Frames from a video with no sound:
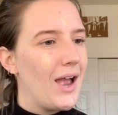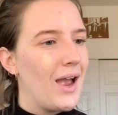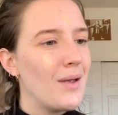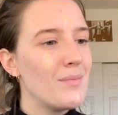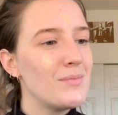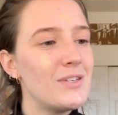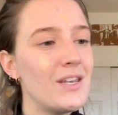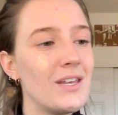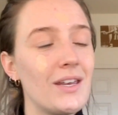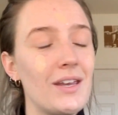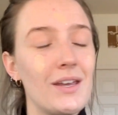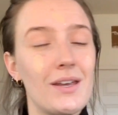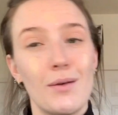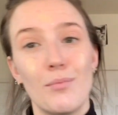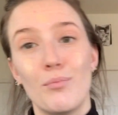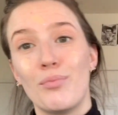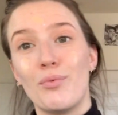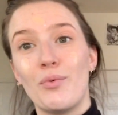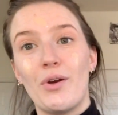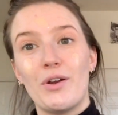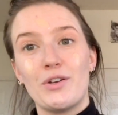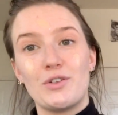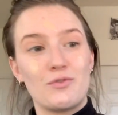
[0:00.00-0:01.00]
I'm taking a
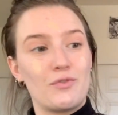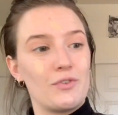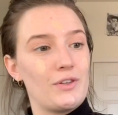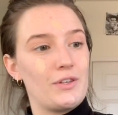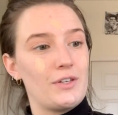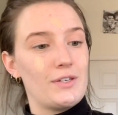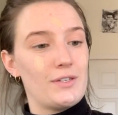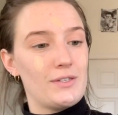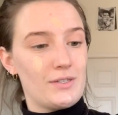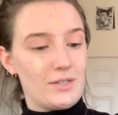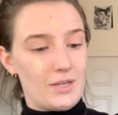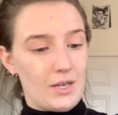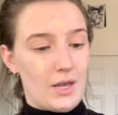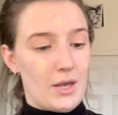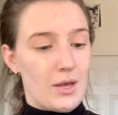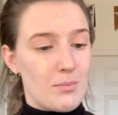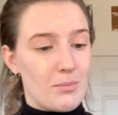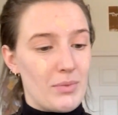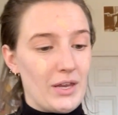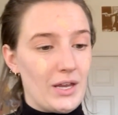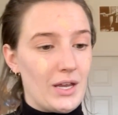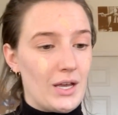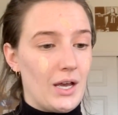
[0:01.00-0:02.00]
brush for this
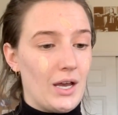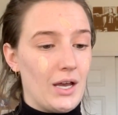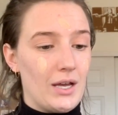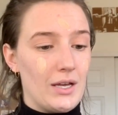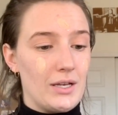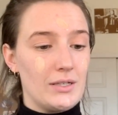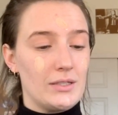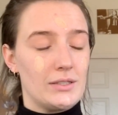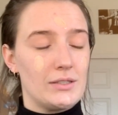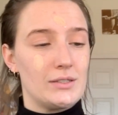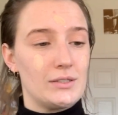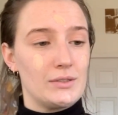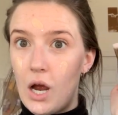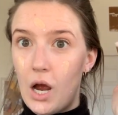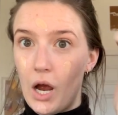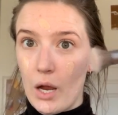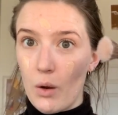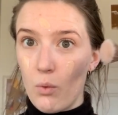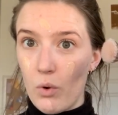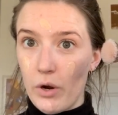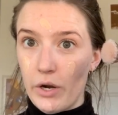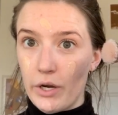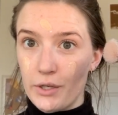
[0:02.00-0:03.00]
because
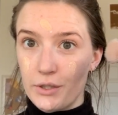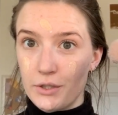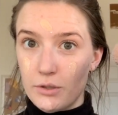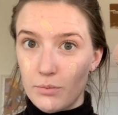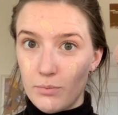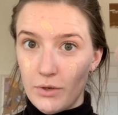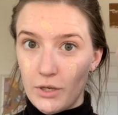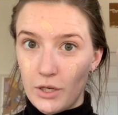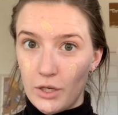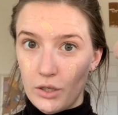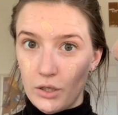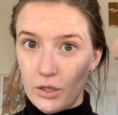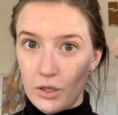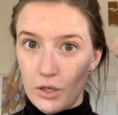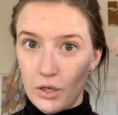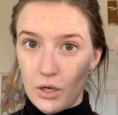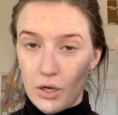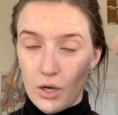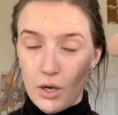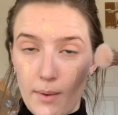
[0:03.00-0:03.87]
I want it to be